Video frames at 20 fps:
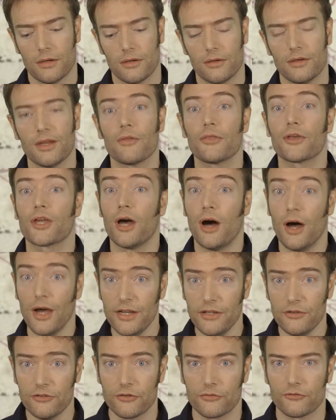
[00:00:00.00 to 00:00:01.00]
Now, the
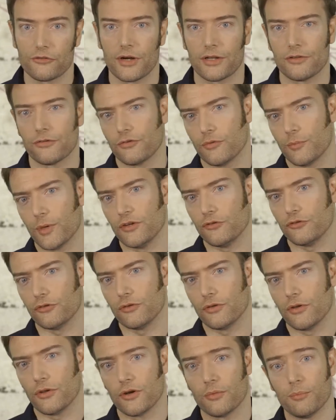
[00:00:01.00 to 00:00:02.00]
kinds of
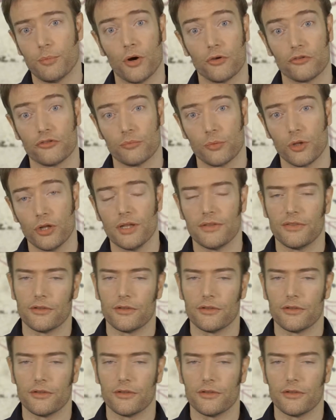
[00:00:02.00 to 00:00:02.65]
transformation that are possible